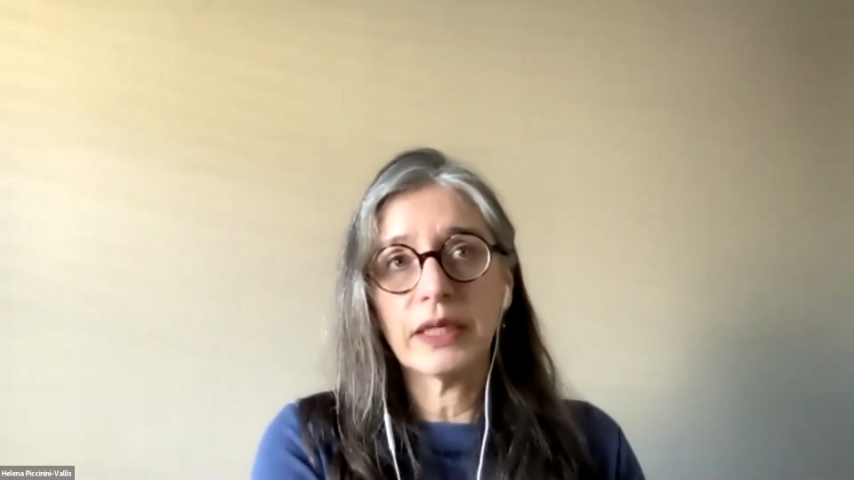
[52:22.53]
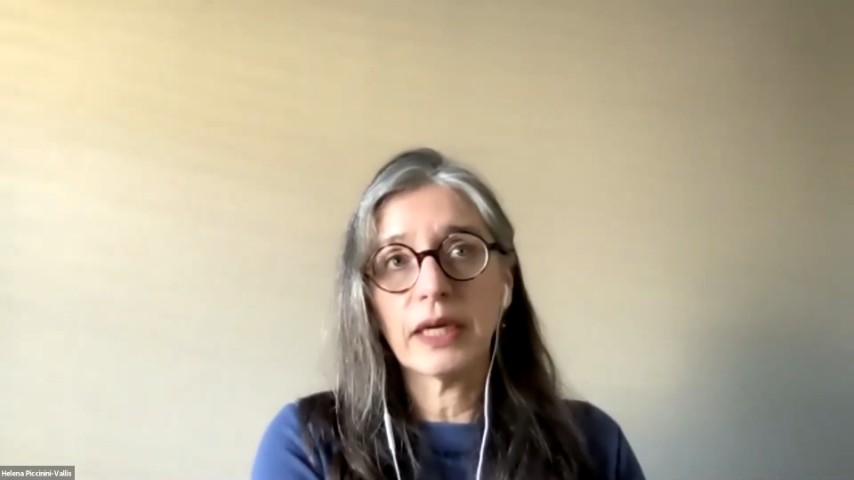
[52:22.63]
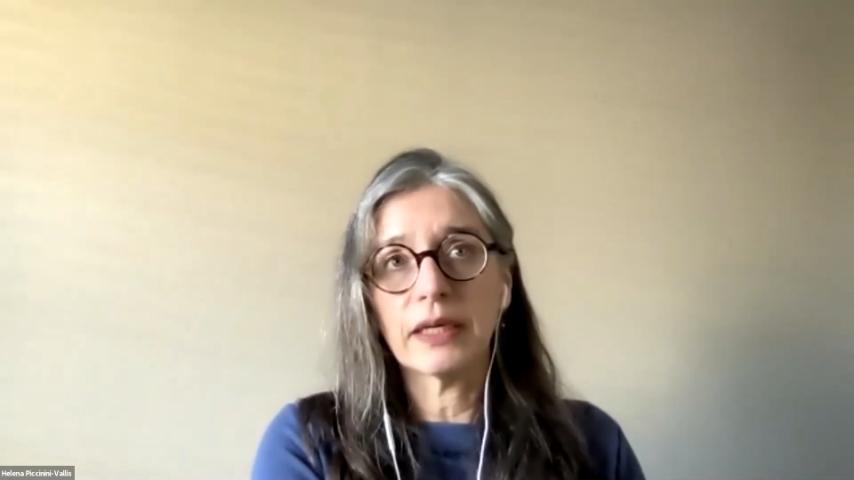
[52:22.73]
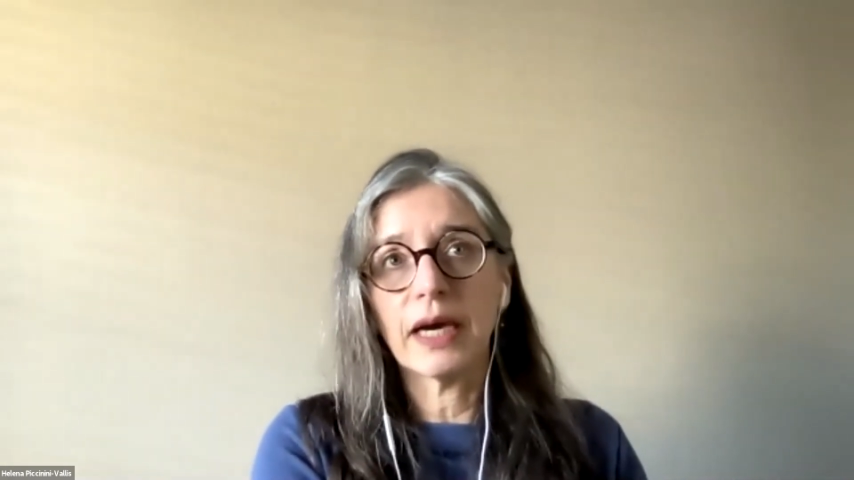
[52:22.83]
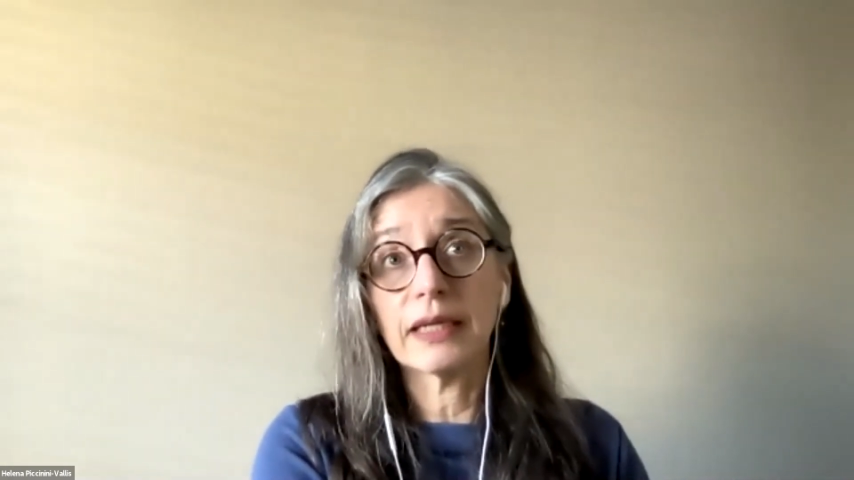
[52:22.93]

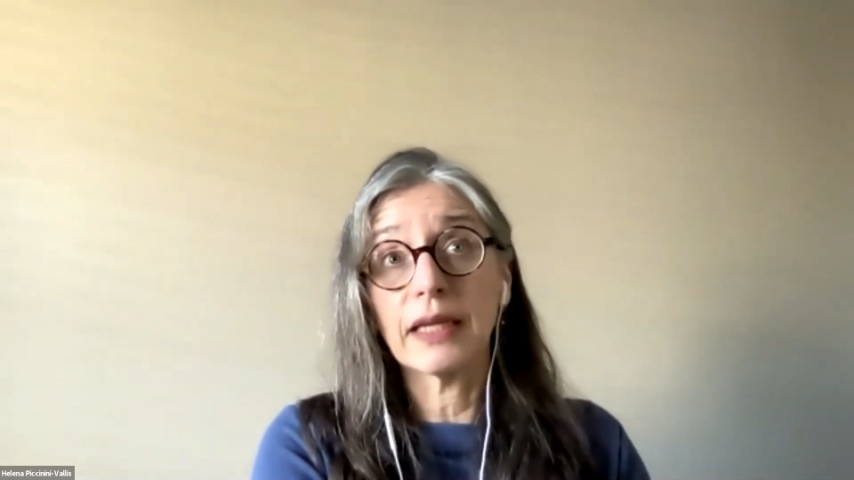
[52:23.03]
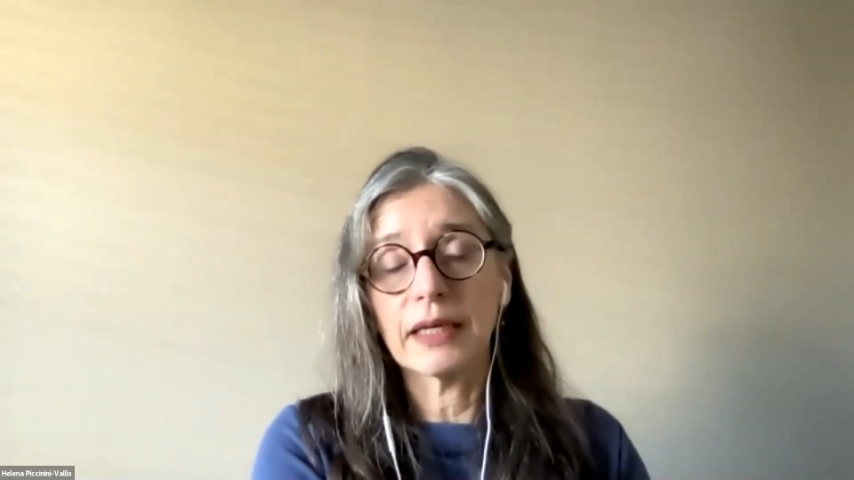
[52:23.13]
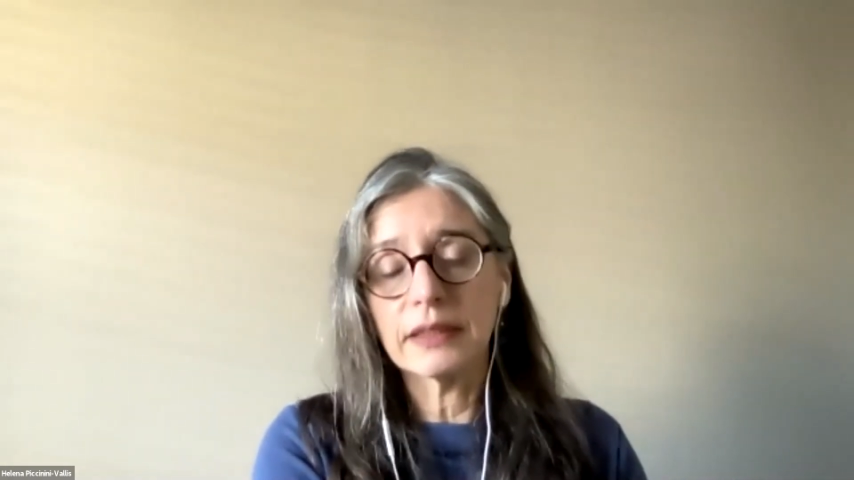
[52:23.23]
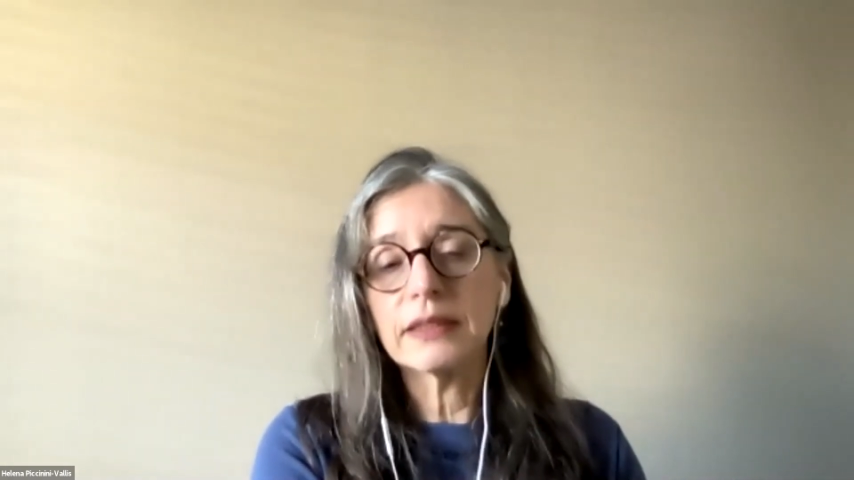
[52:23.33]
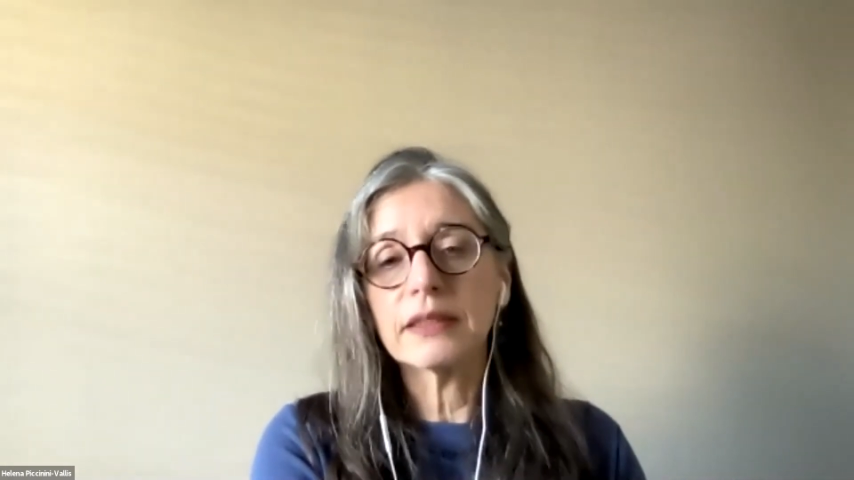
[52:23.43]
weight gain
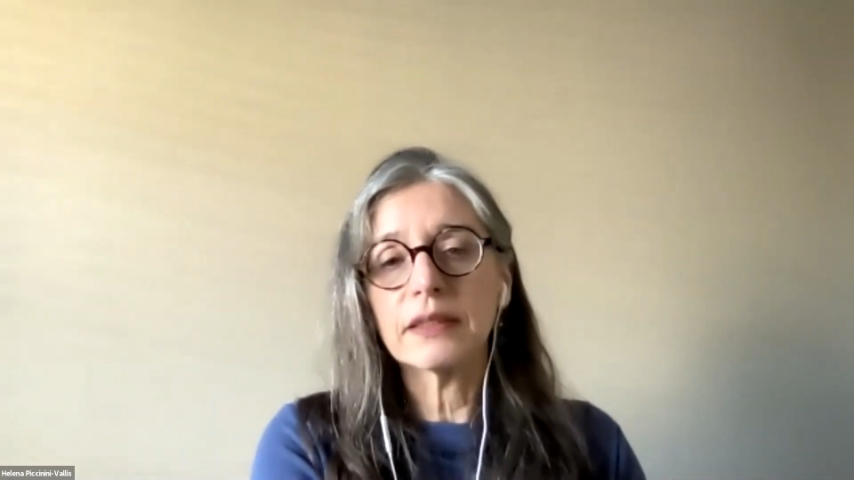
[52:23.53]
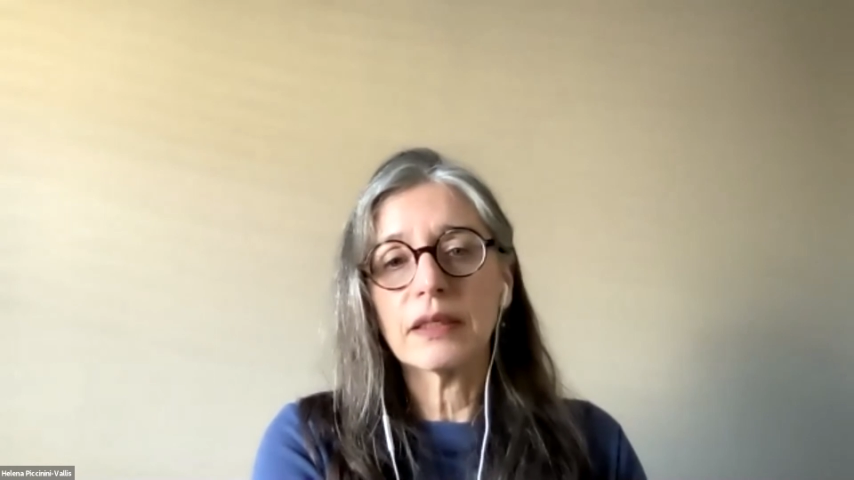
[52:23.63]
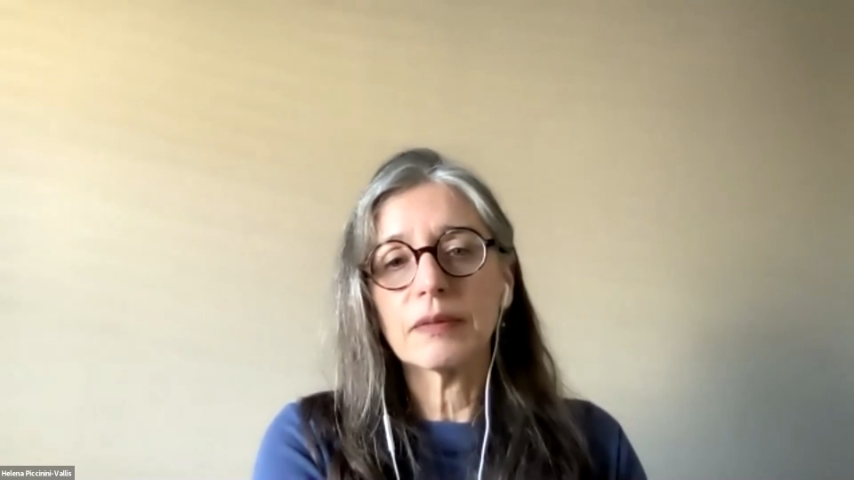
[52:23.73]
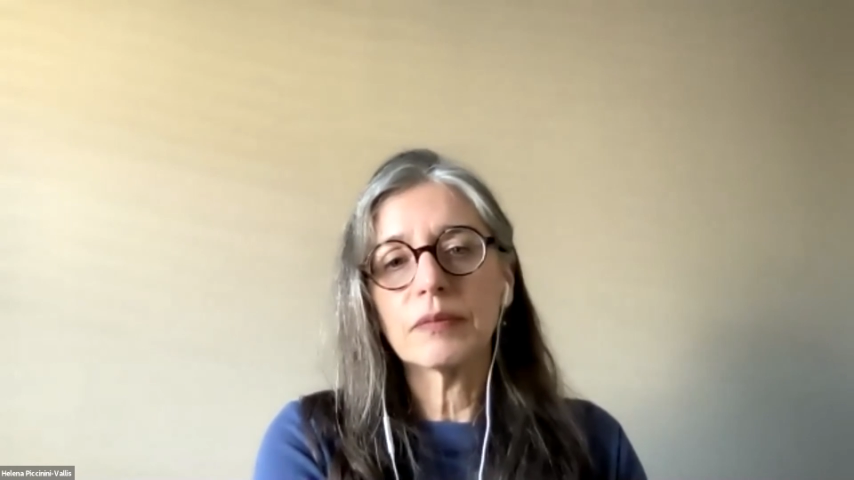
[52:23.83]
guidelines